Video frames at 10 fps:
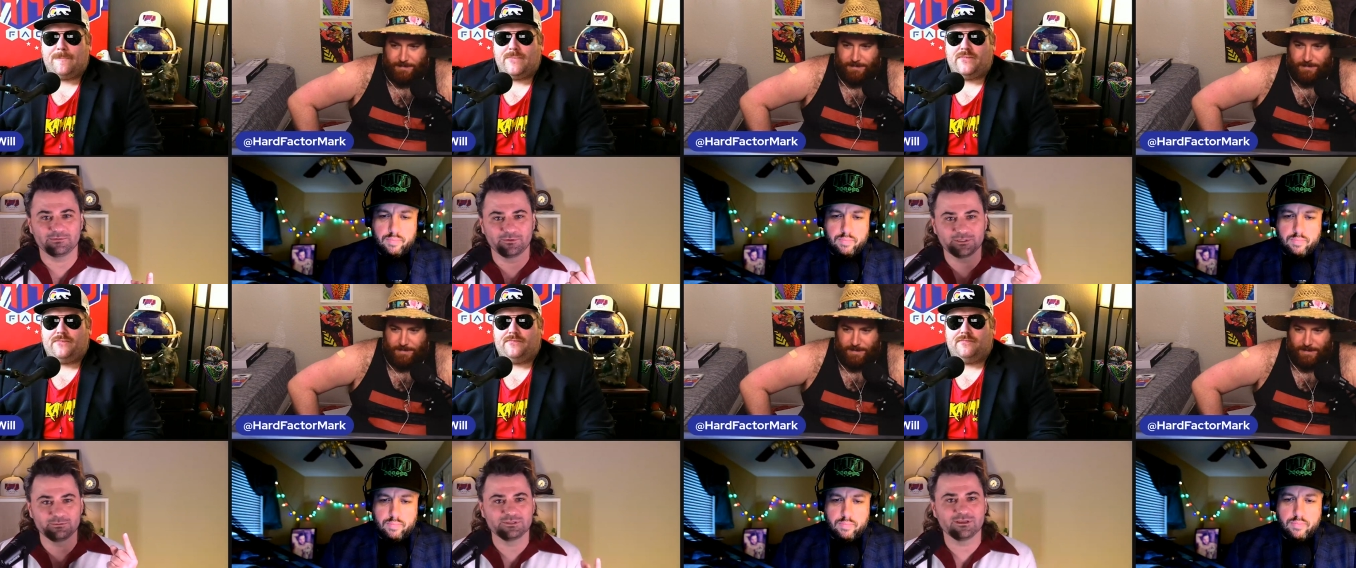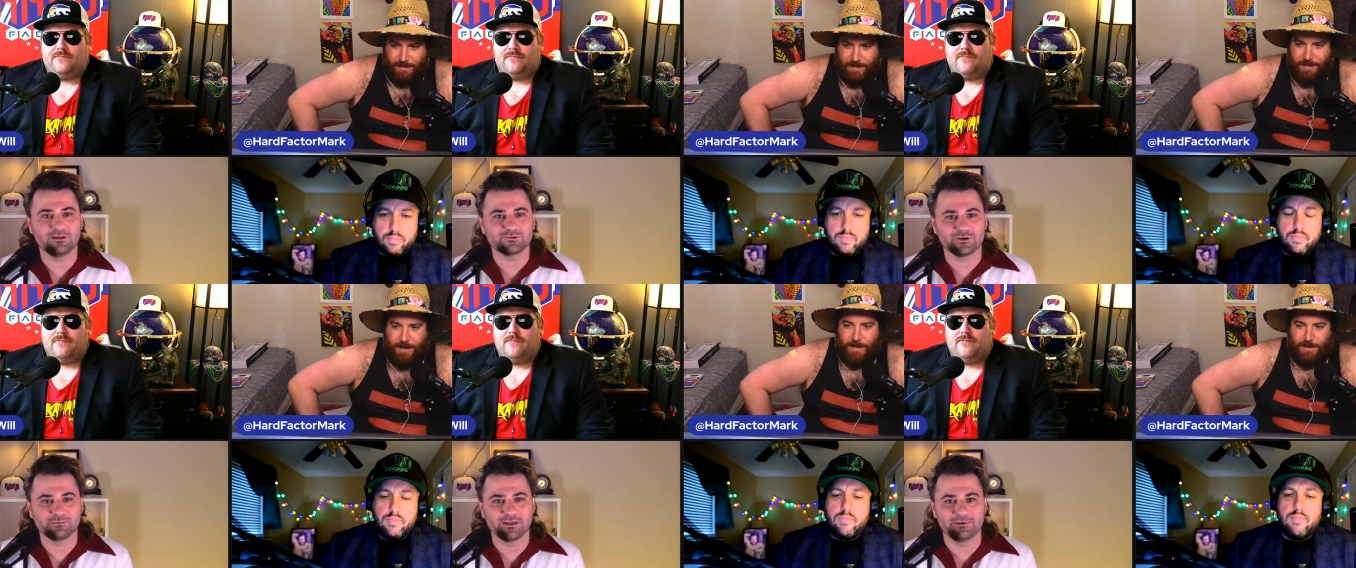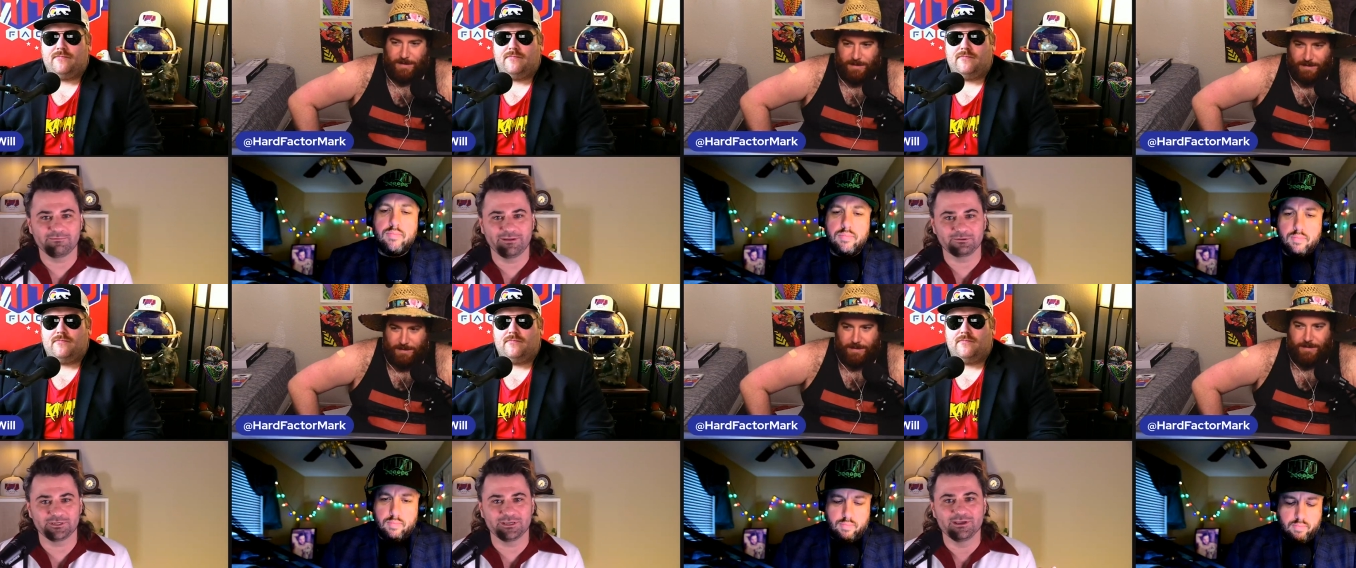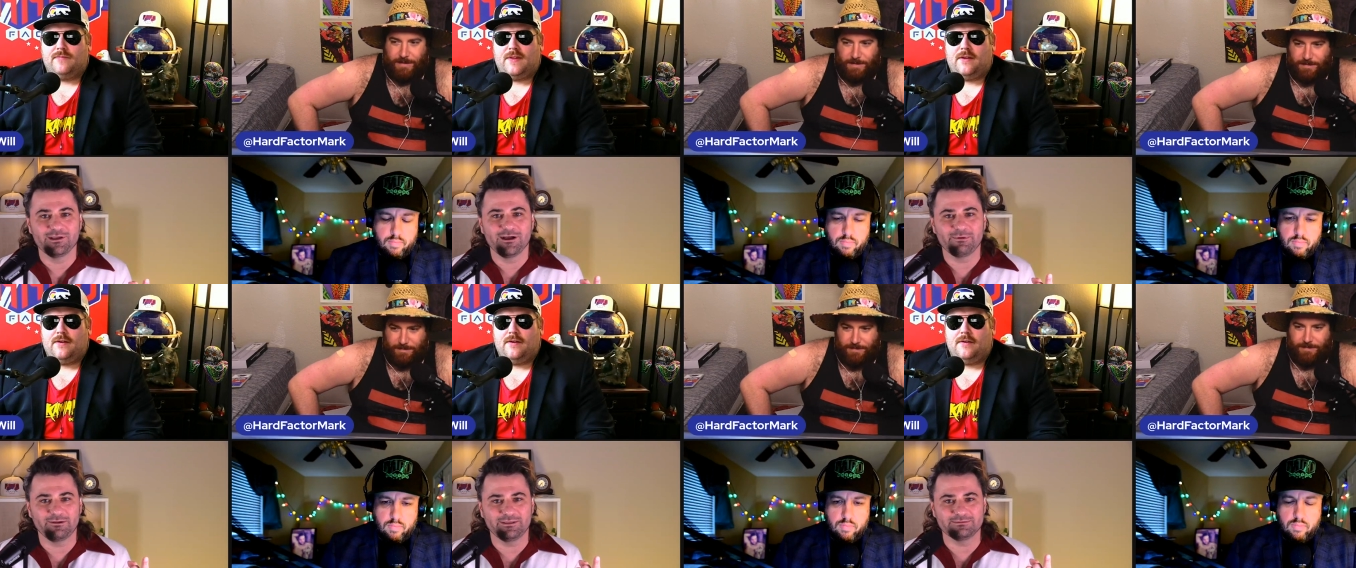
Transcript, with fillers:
Speaker 1: First, it was Donald Trump coming comment at Fauci about his